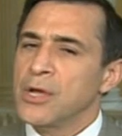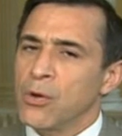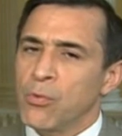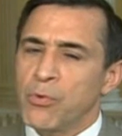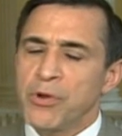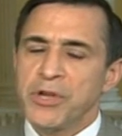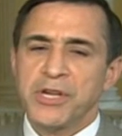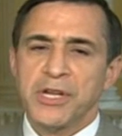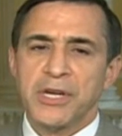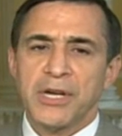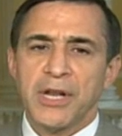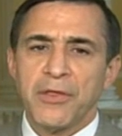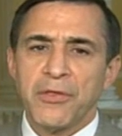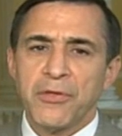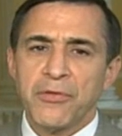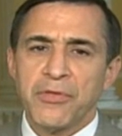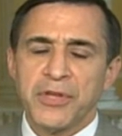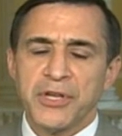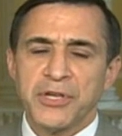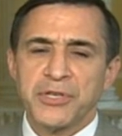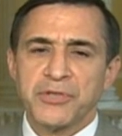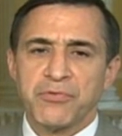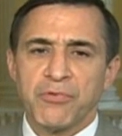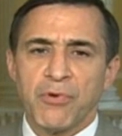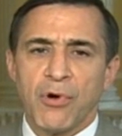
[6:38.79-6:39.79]
We did other
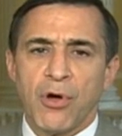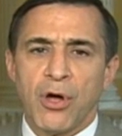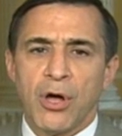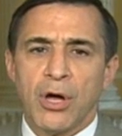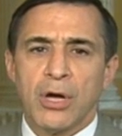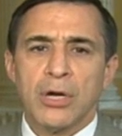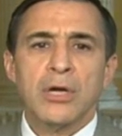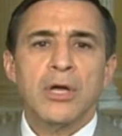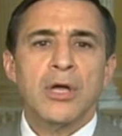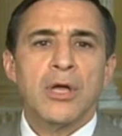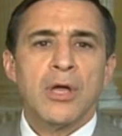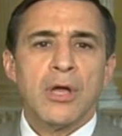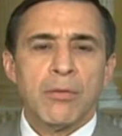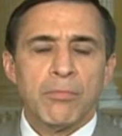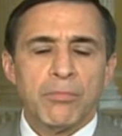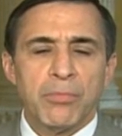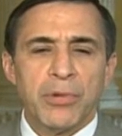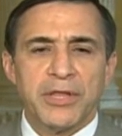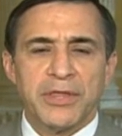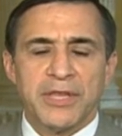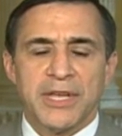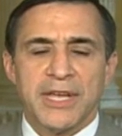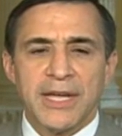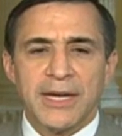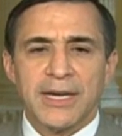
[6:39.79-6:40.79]
things wrong,
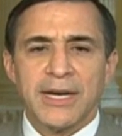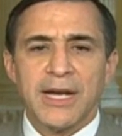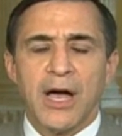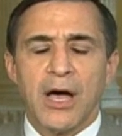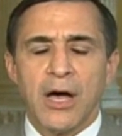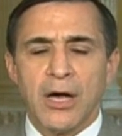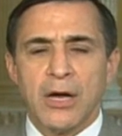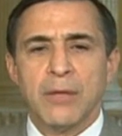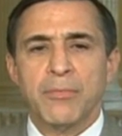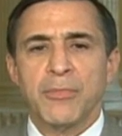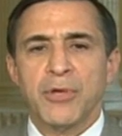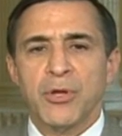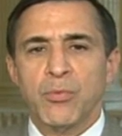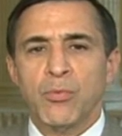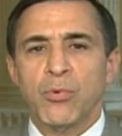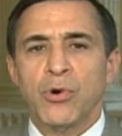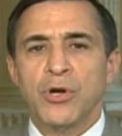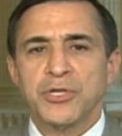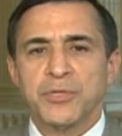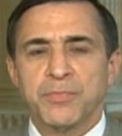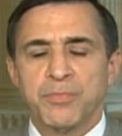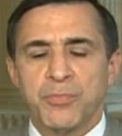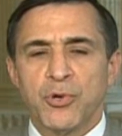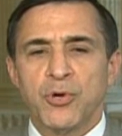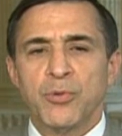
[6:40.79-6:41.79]
but the economy
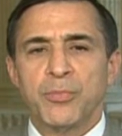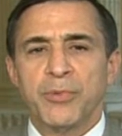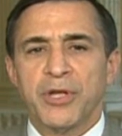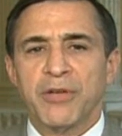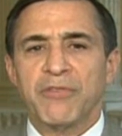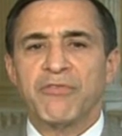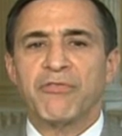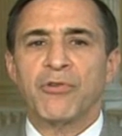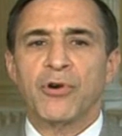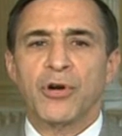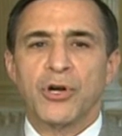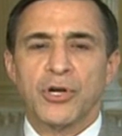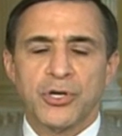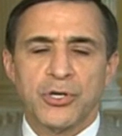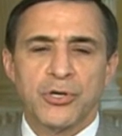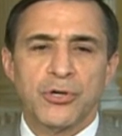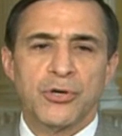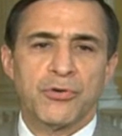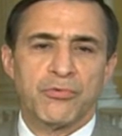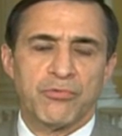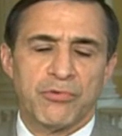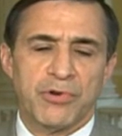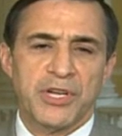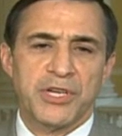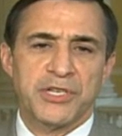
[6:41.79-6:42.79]
was booming for a
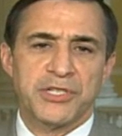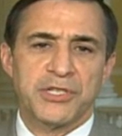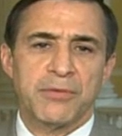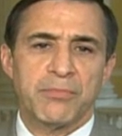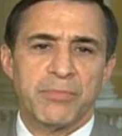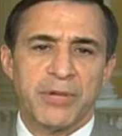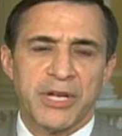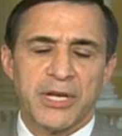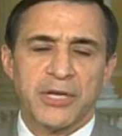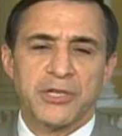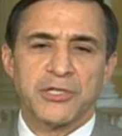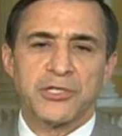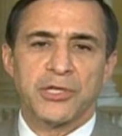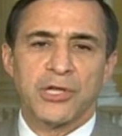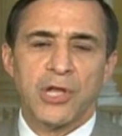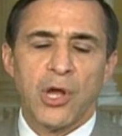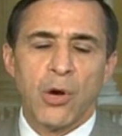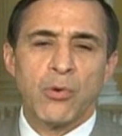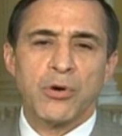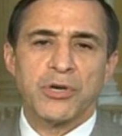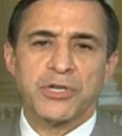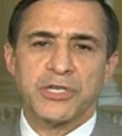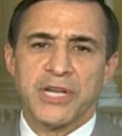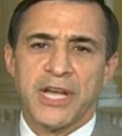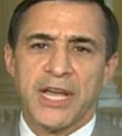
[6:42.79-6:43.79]
good reason because
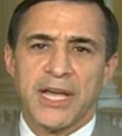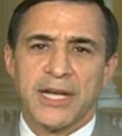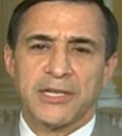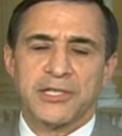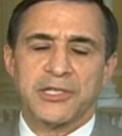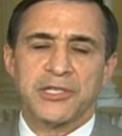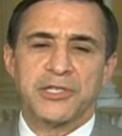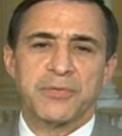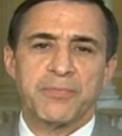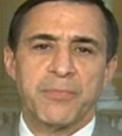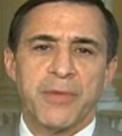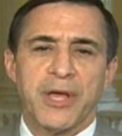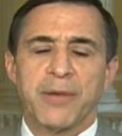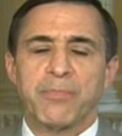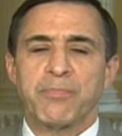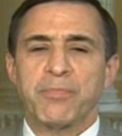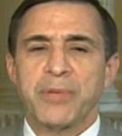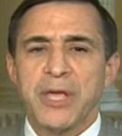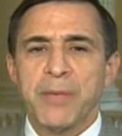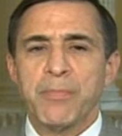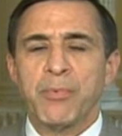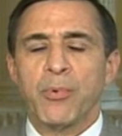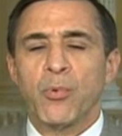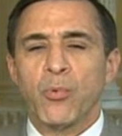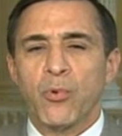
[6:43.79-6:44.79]
lower taxes meant
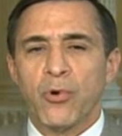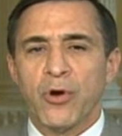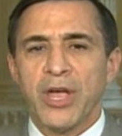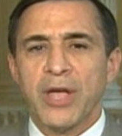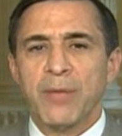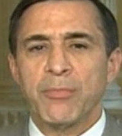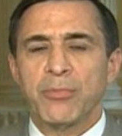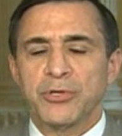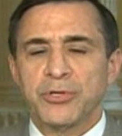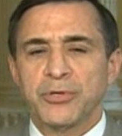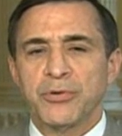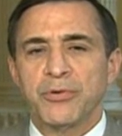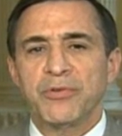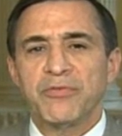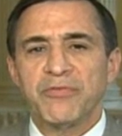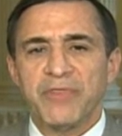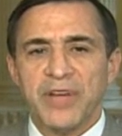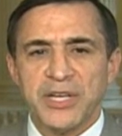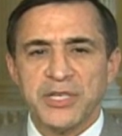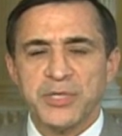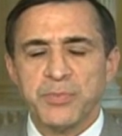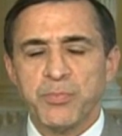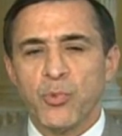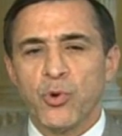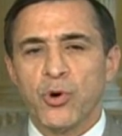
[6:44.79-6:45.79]
people were able to
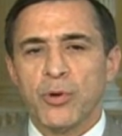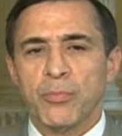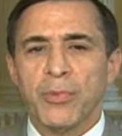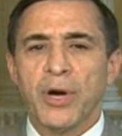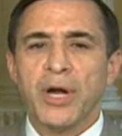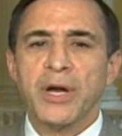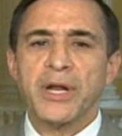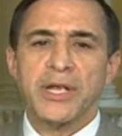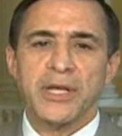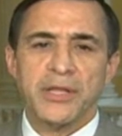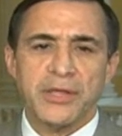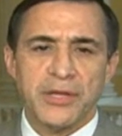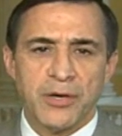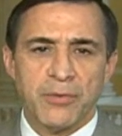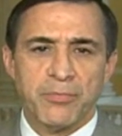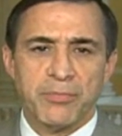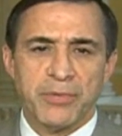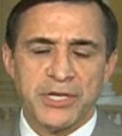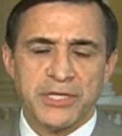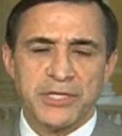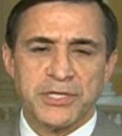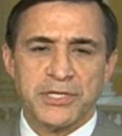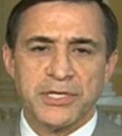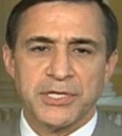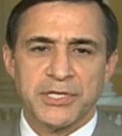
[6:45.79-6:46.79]
invest more money in their
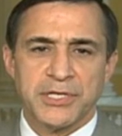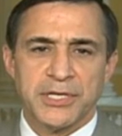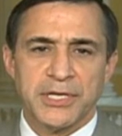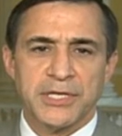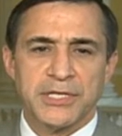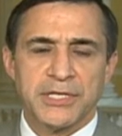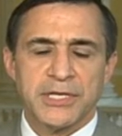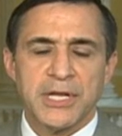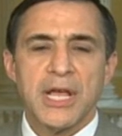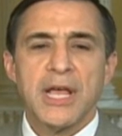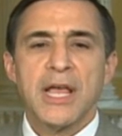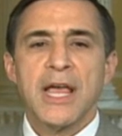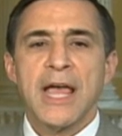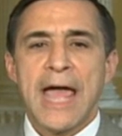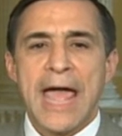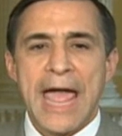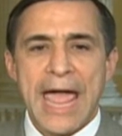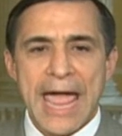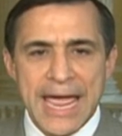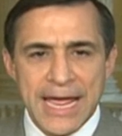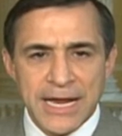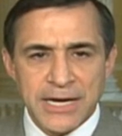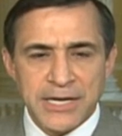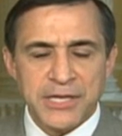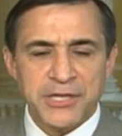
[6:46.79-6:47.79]
businesses
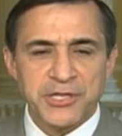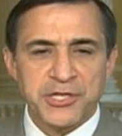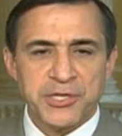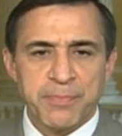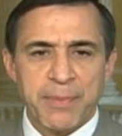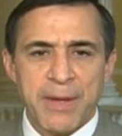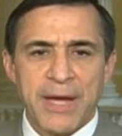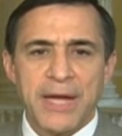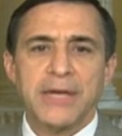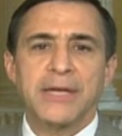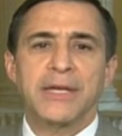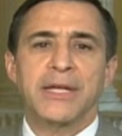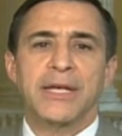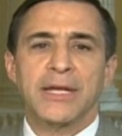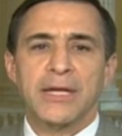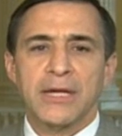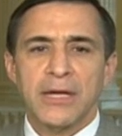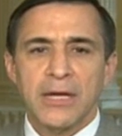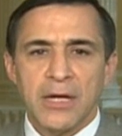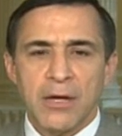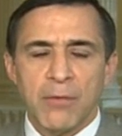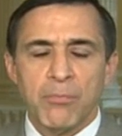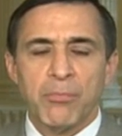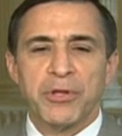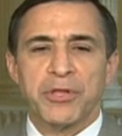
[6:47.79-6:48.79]
and in spending,
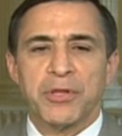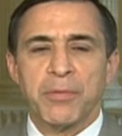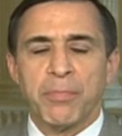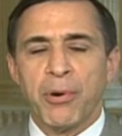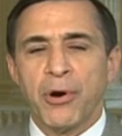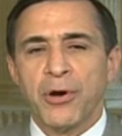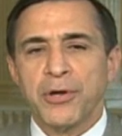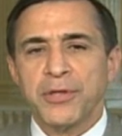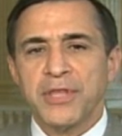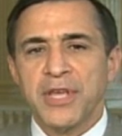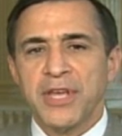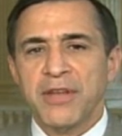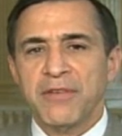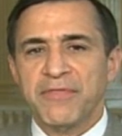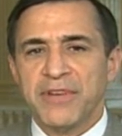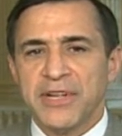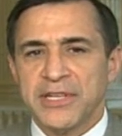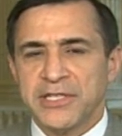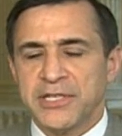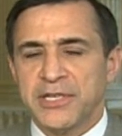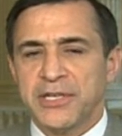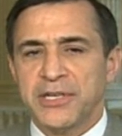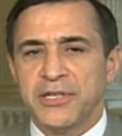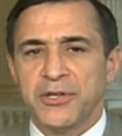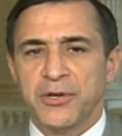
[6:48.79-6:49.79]
but the part they
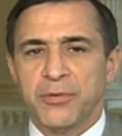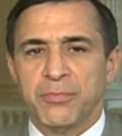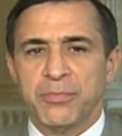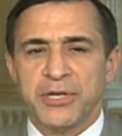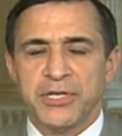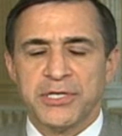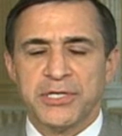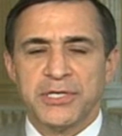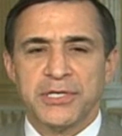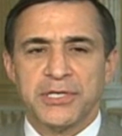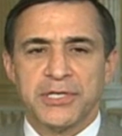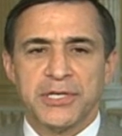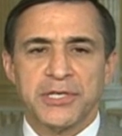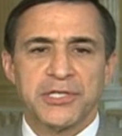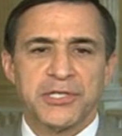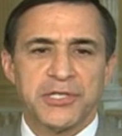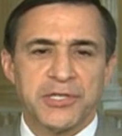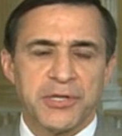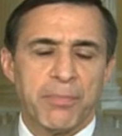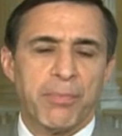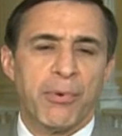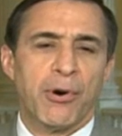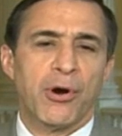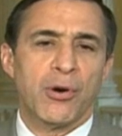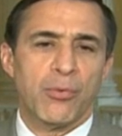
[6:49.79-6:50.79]
invested in their businesses is
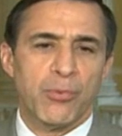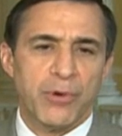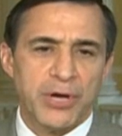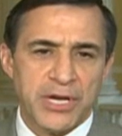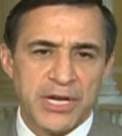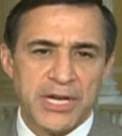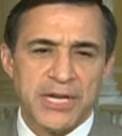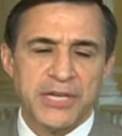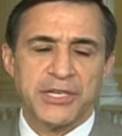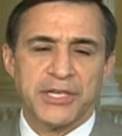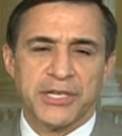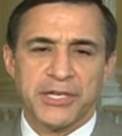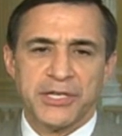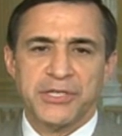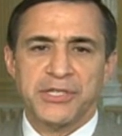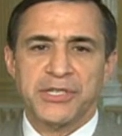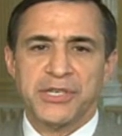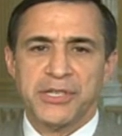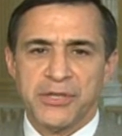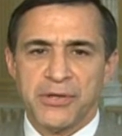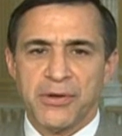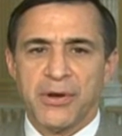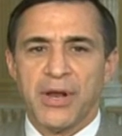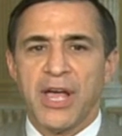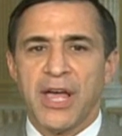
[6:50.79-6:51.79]
the part we need to
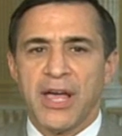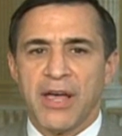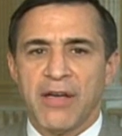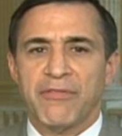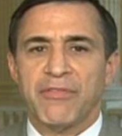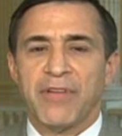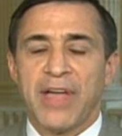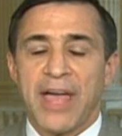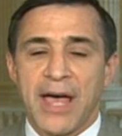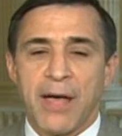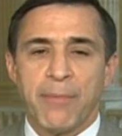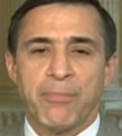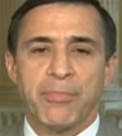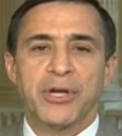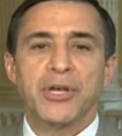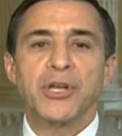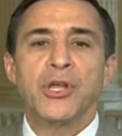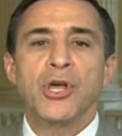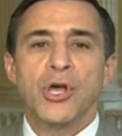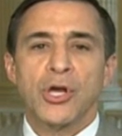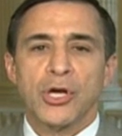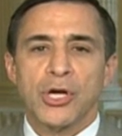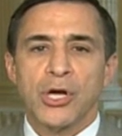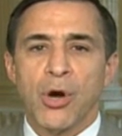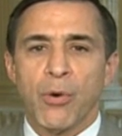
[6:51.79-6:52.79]
continue to have happen
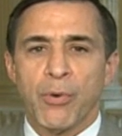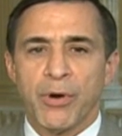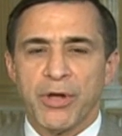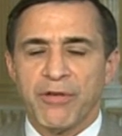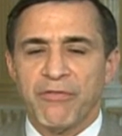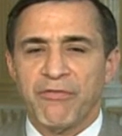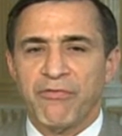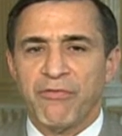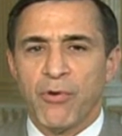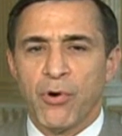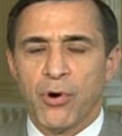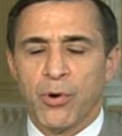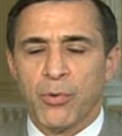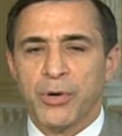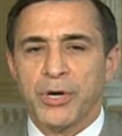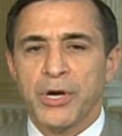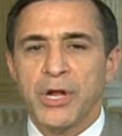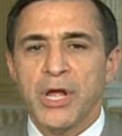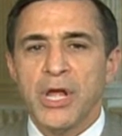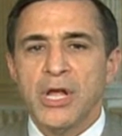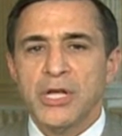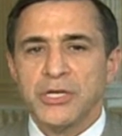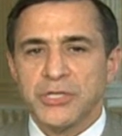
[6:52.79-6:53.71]
going forward.